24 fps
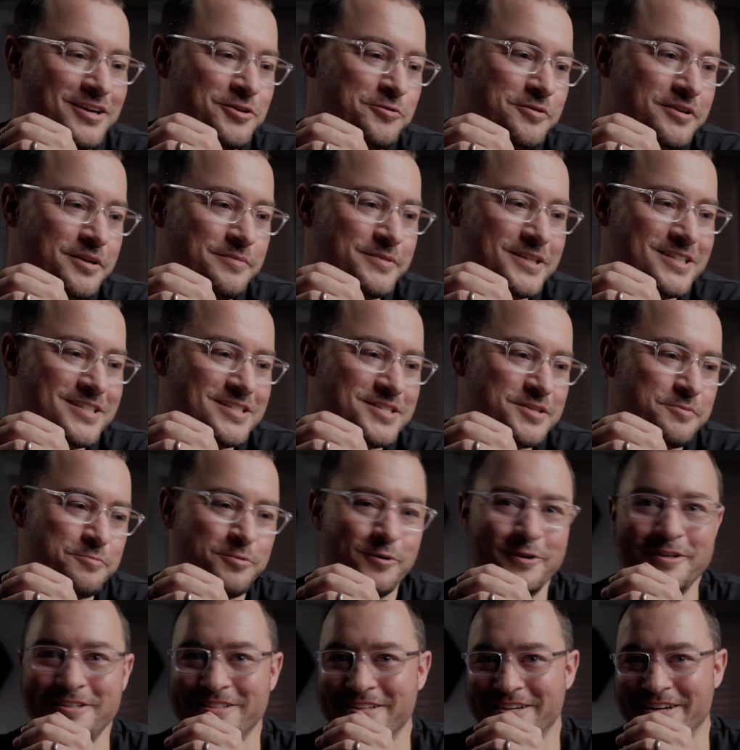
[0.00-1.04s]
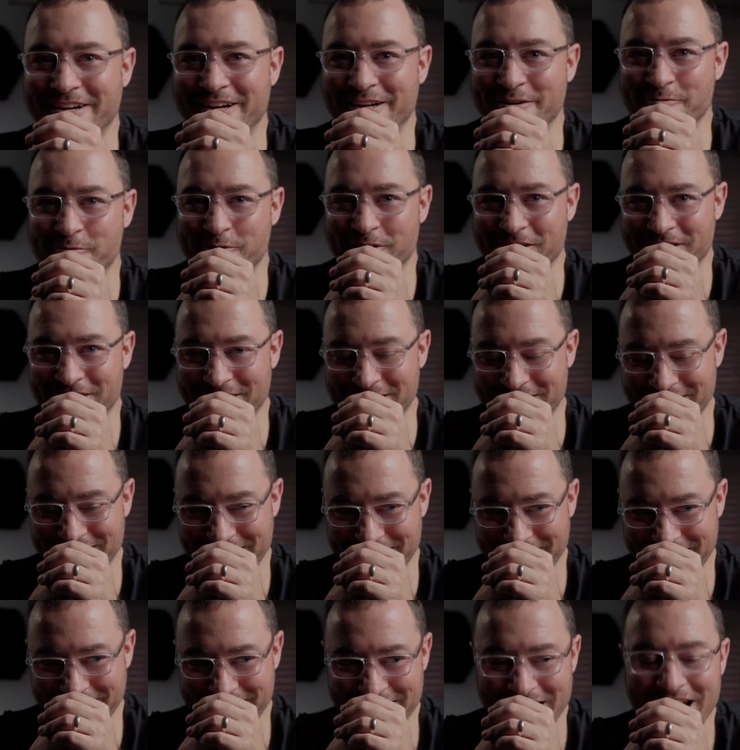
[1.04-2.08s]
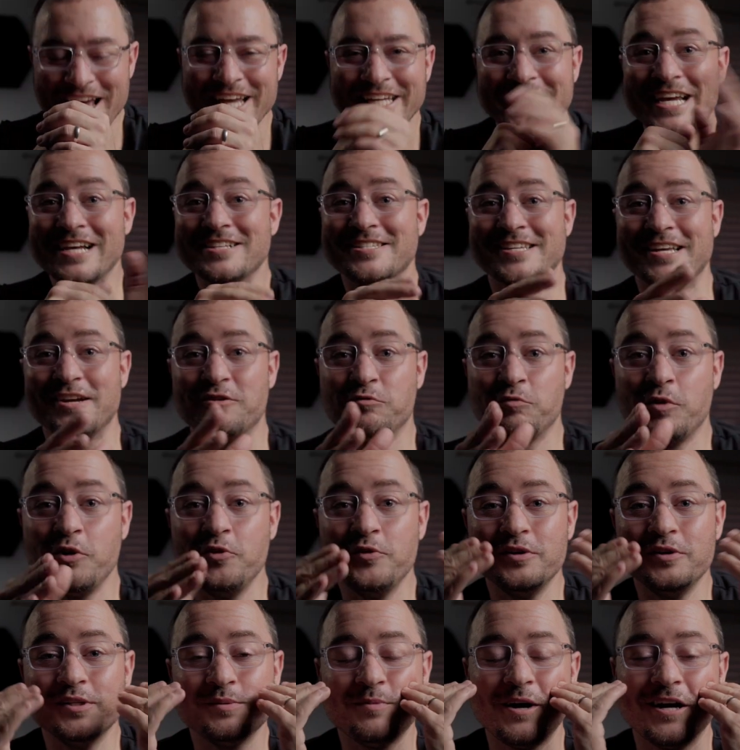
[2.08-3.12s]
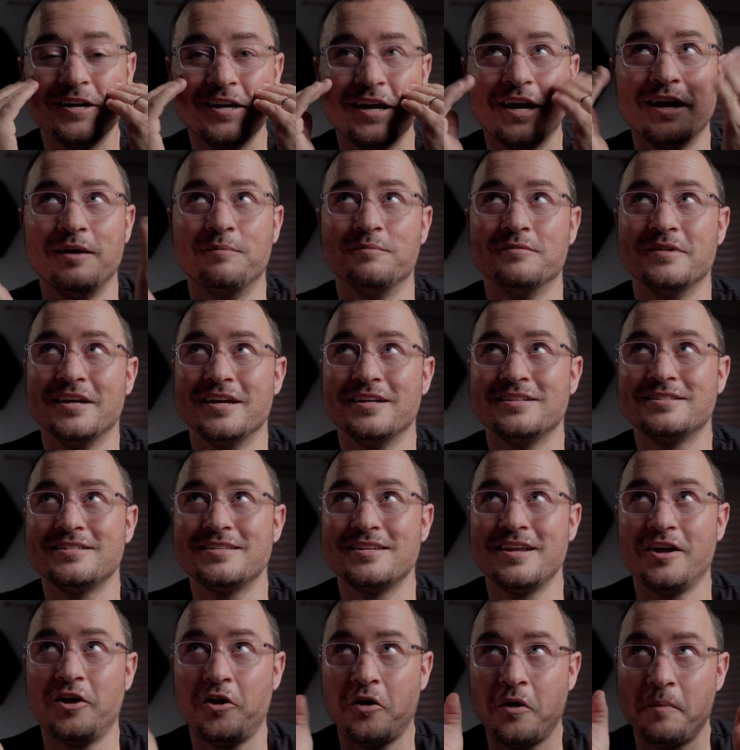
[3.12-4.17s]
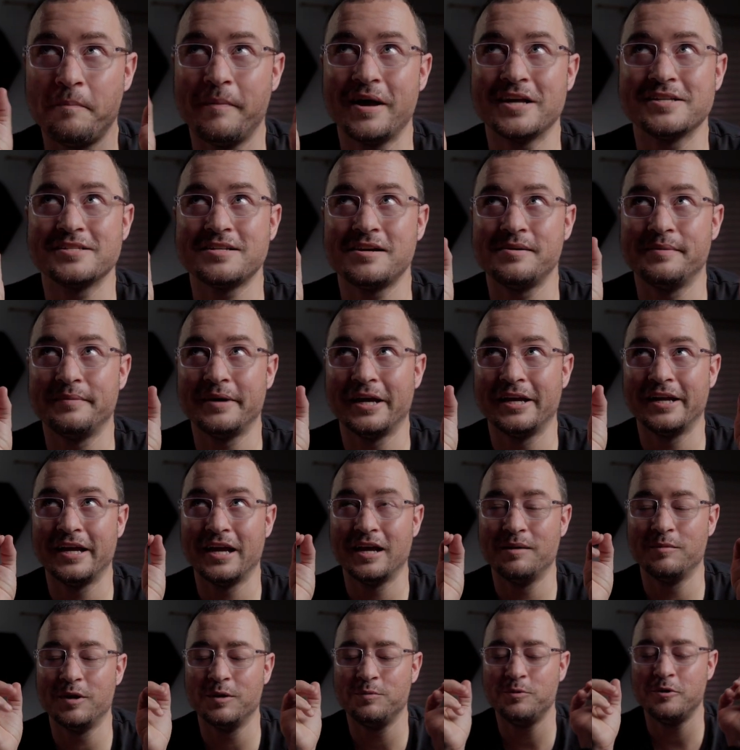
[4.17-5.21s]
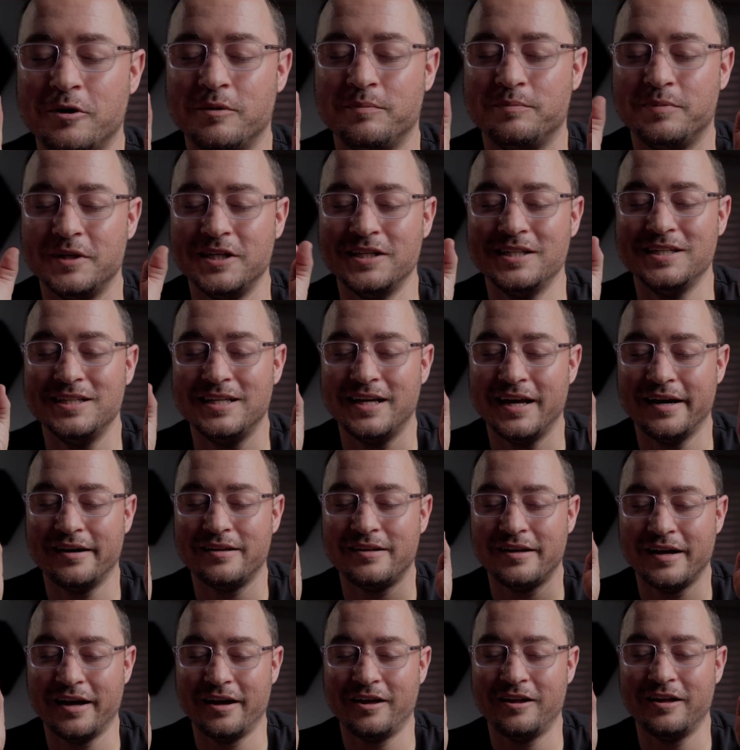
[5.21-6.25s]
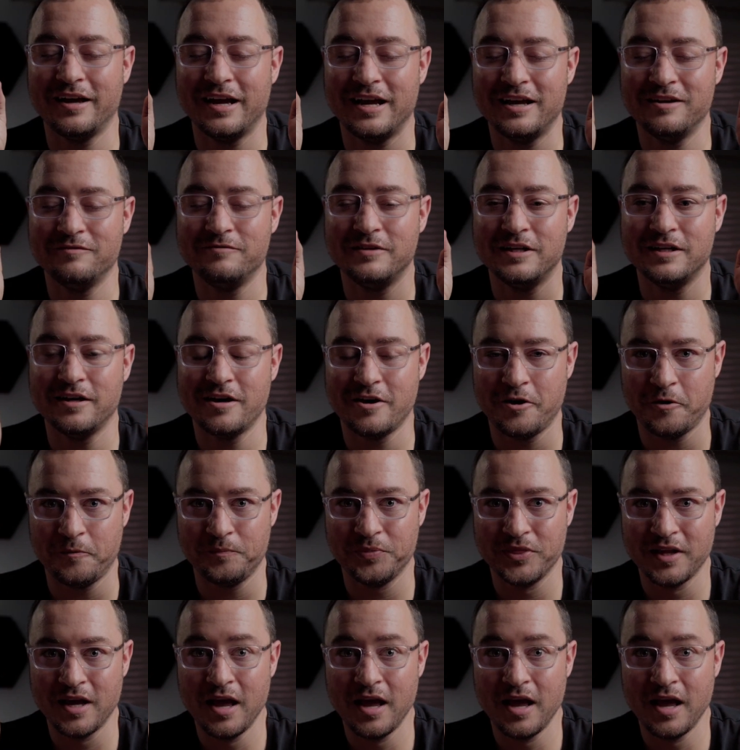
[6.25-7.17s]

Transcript: don't want to be disappointed anymore. Yes, it ruined my name. It still messed up my name. It put Bellavo.